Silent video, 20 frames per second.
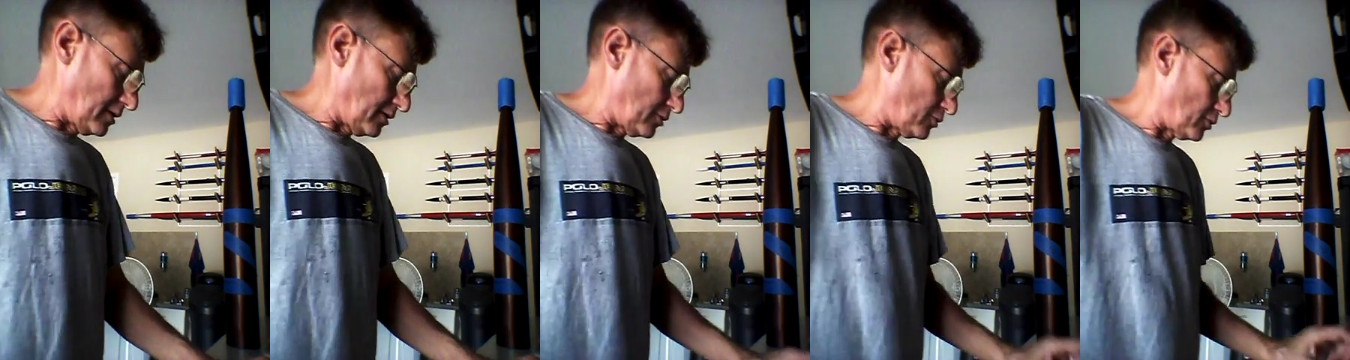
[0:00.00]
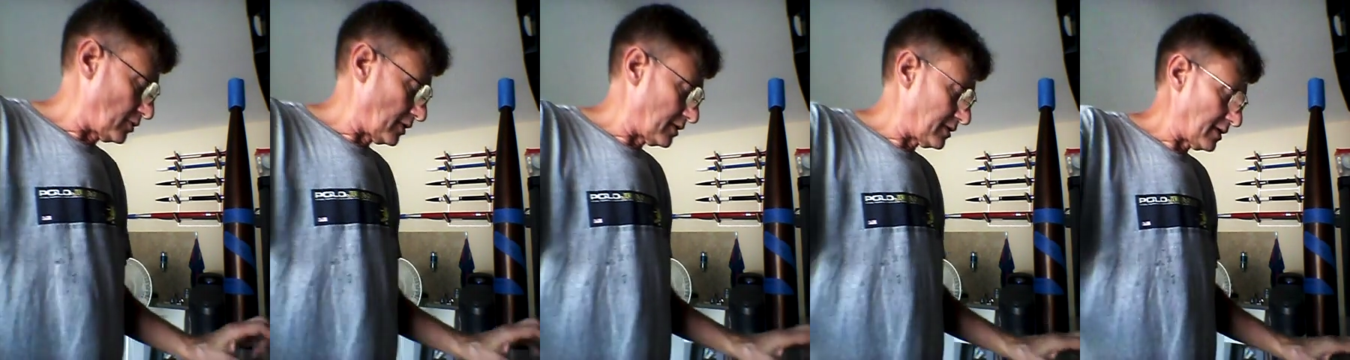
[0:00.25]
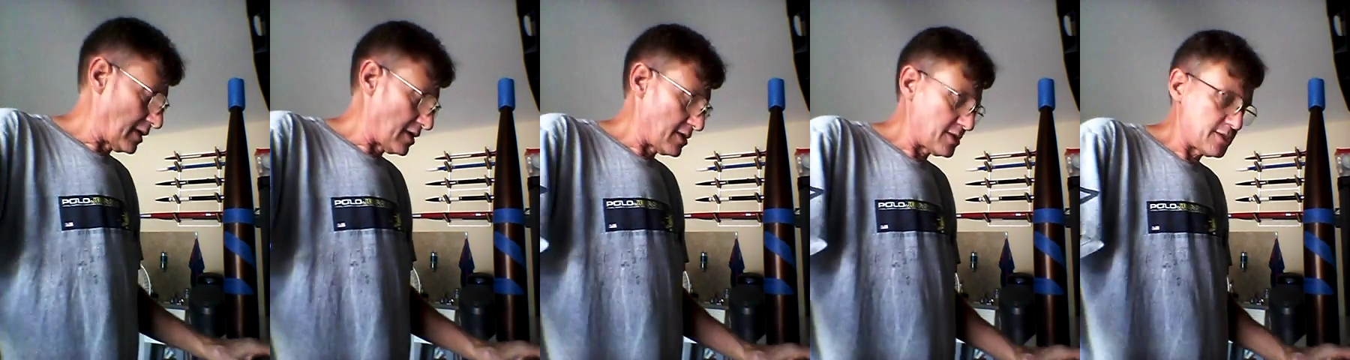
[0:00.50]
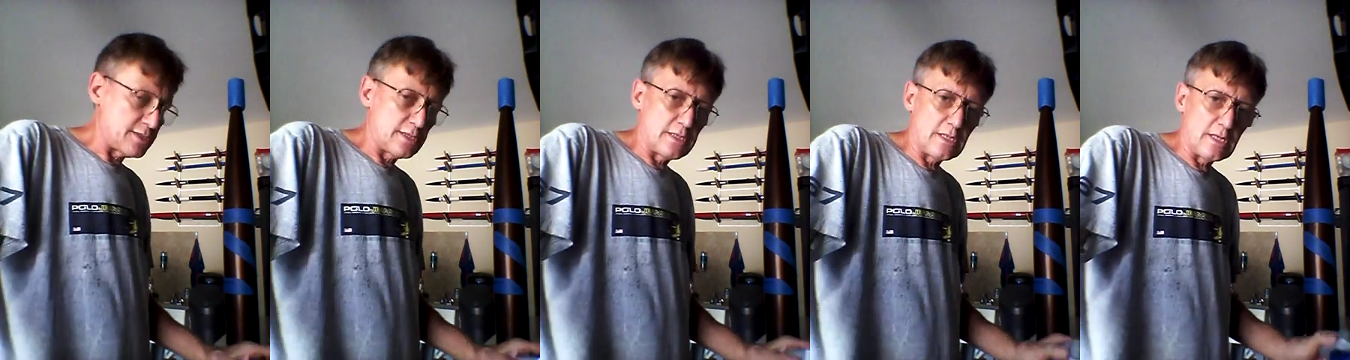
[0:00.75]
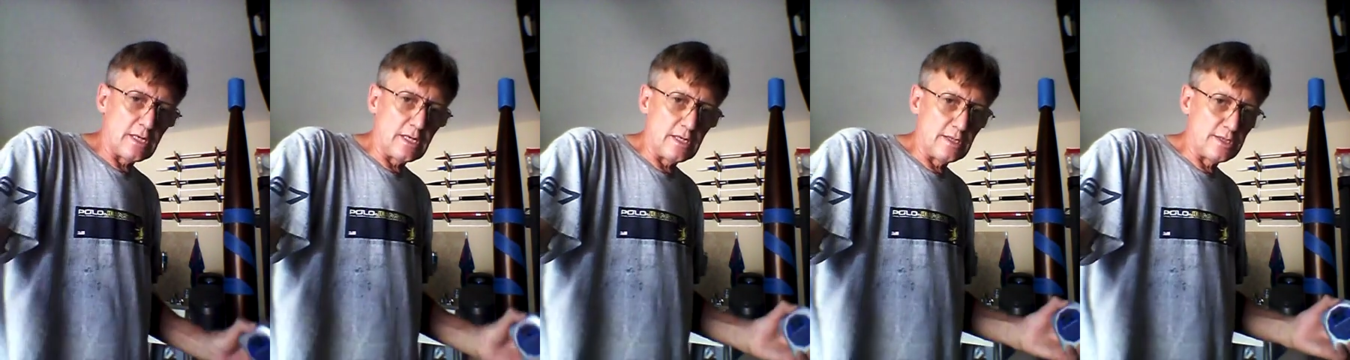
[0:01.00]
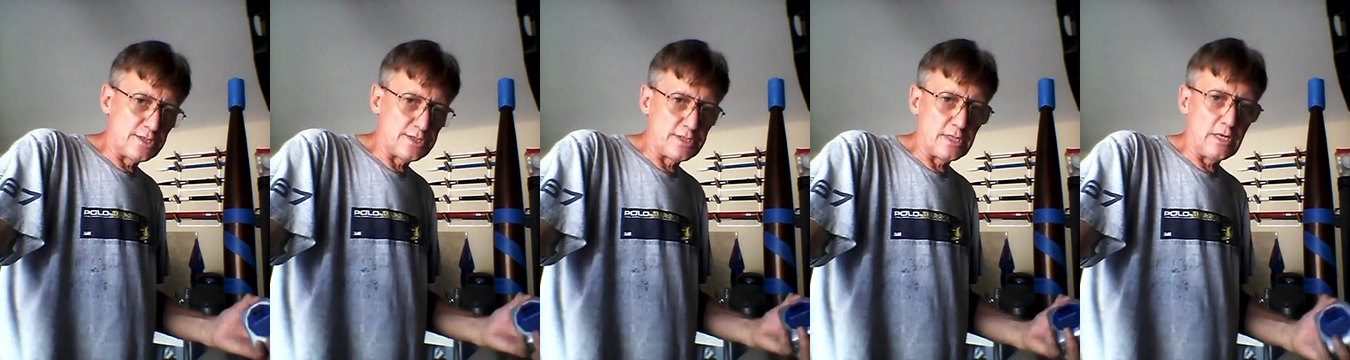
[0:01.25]
do the test, and
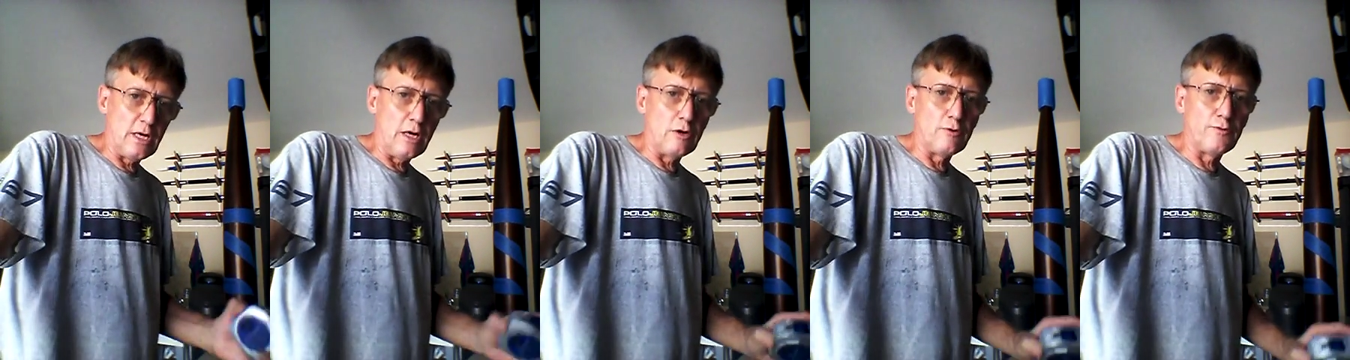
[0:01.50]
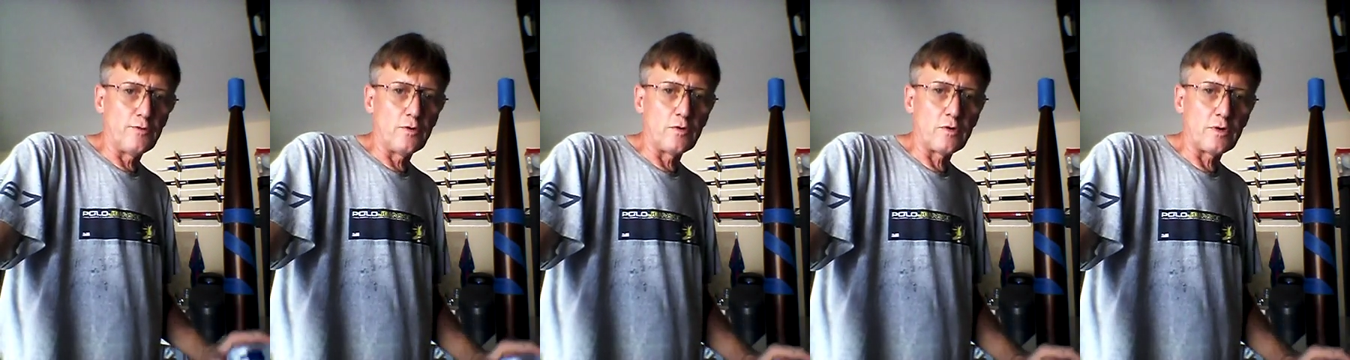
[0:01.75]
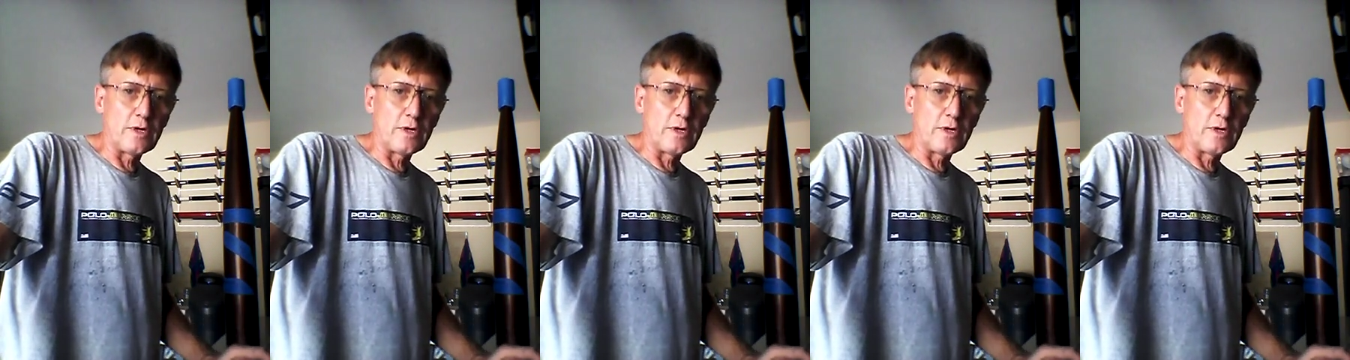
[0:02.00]
see how far